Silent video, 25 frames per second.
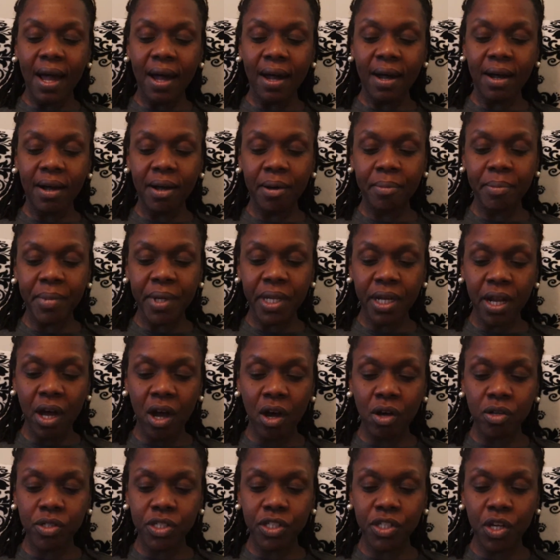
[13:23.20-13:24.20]
And
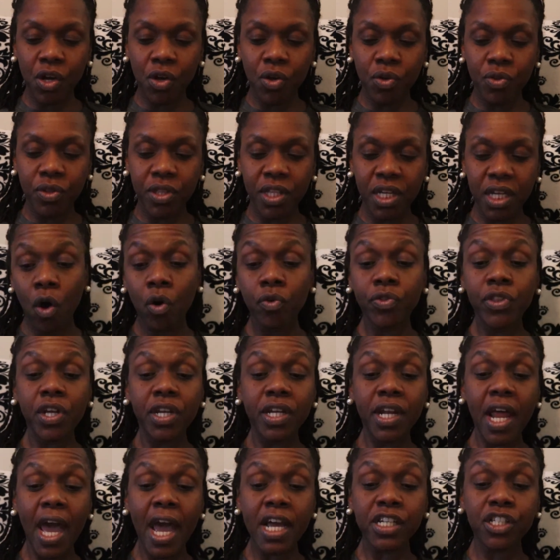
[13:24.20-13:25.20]
also
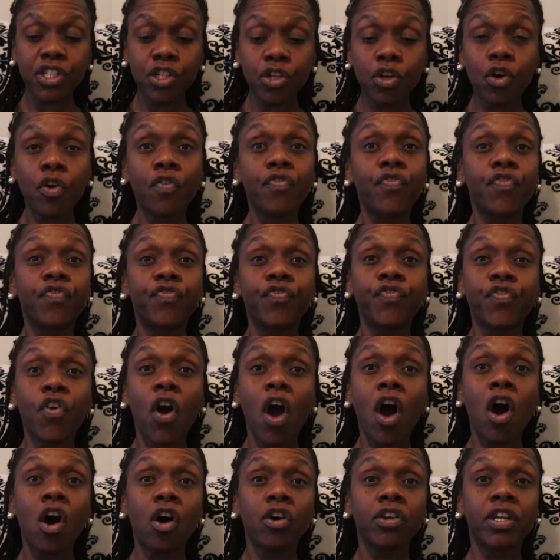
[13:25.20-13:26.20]
the National
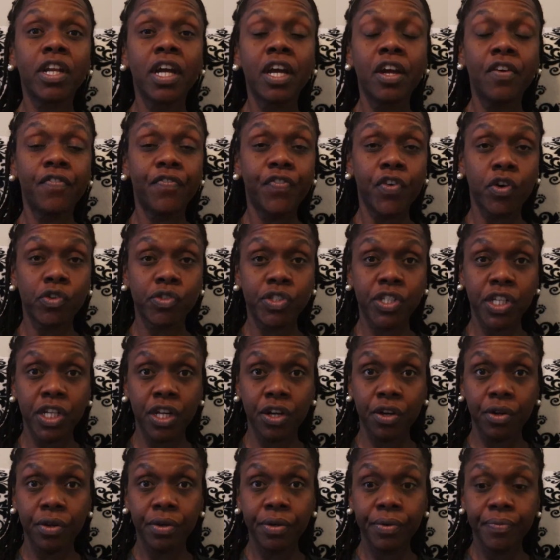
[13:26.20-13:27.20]
Fraud Info
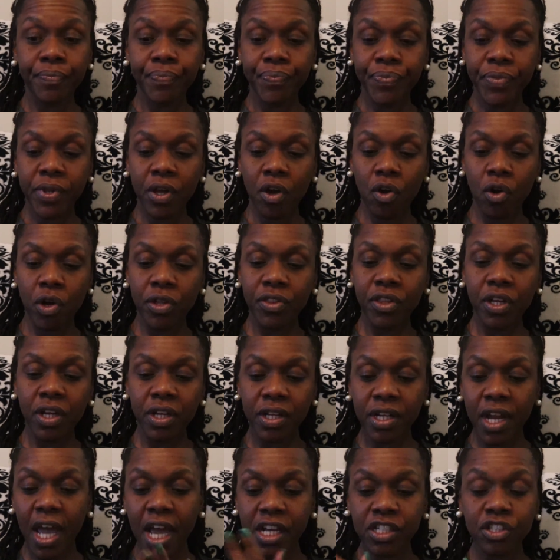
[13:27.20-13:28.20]
Center, or
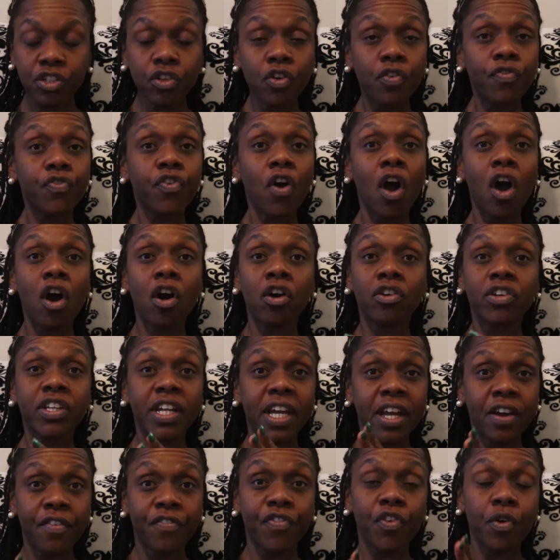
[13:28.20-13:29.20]
the National
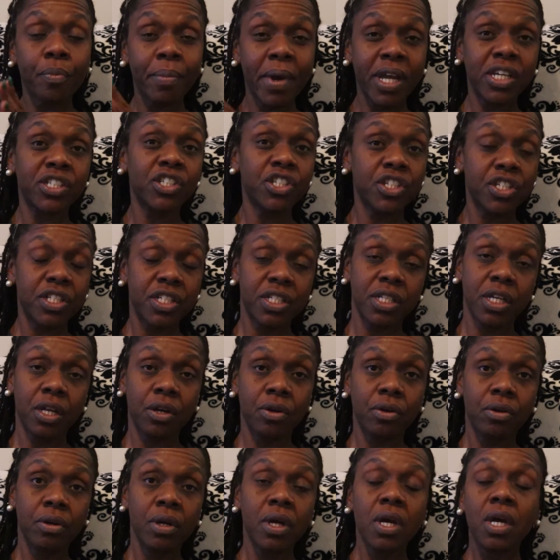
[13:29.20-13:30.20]
Fraud Information
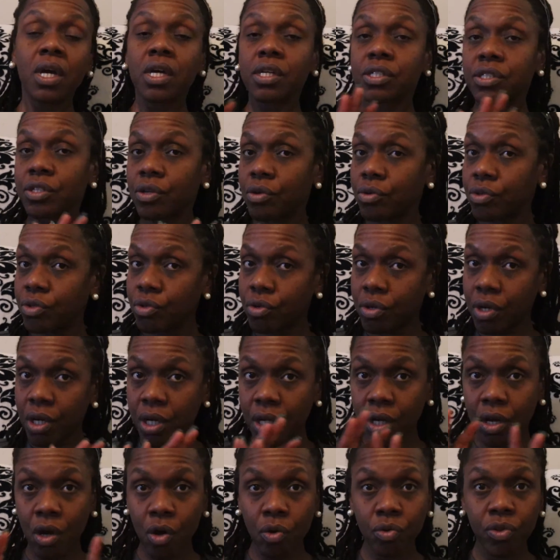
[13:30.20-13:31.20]
Center. So you
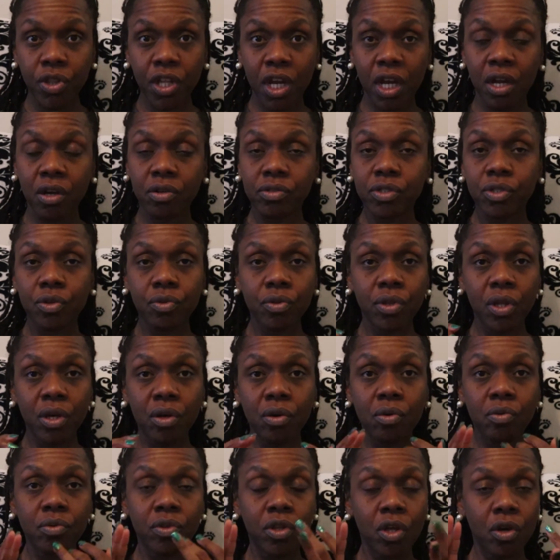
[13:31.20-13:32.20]
can go there. So
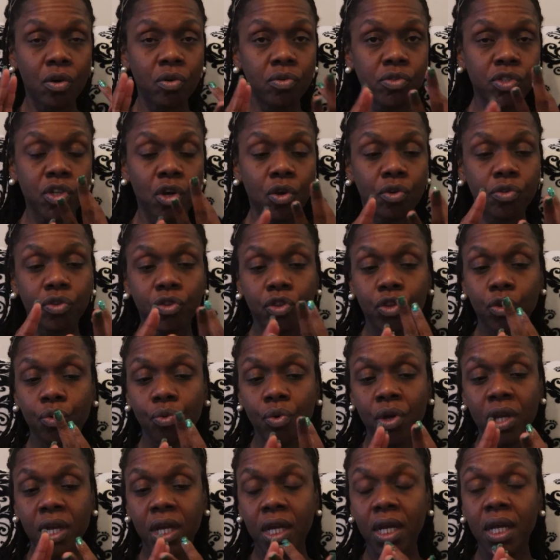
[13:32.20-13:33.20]
those are
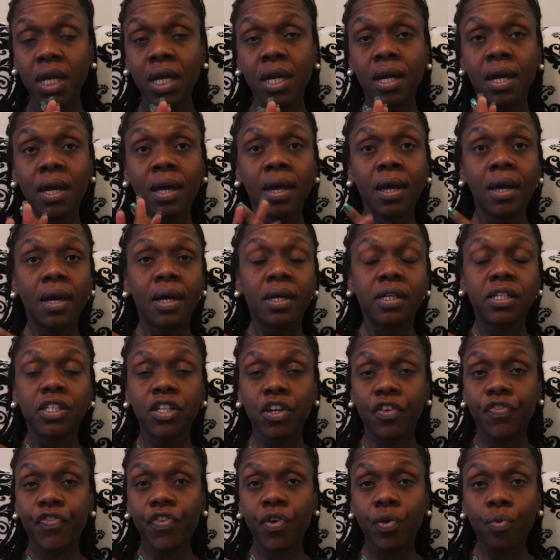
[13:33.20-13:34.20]
3
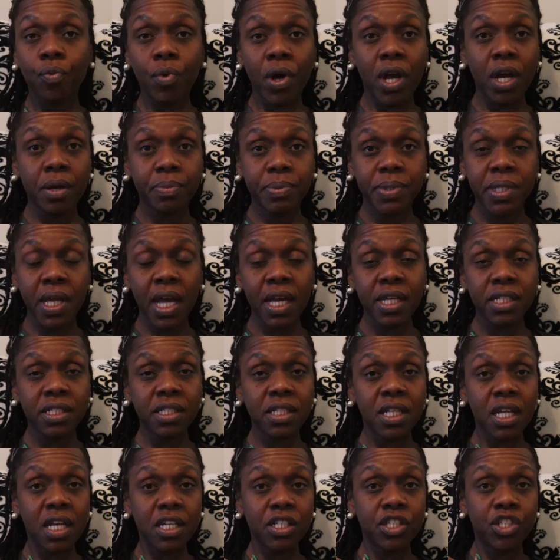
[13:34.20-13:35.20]
different
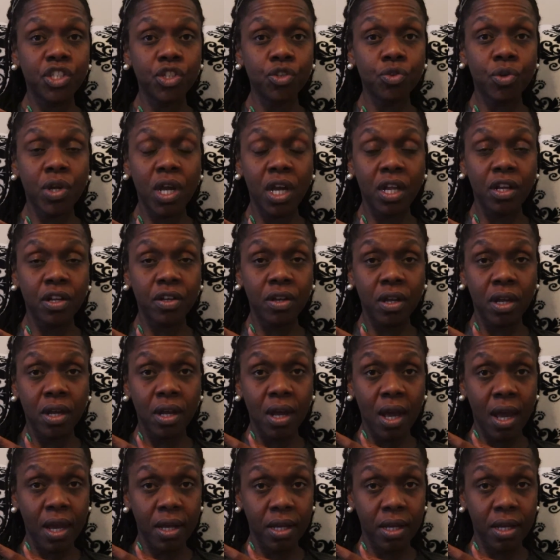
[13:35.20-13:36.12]
websites that you can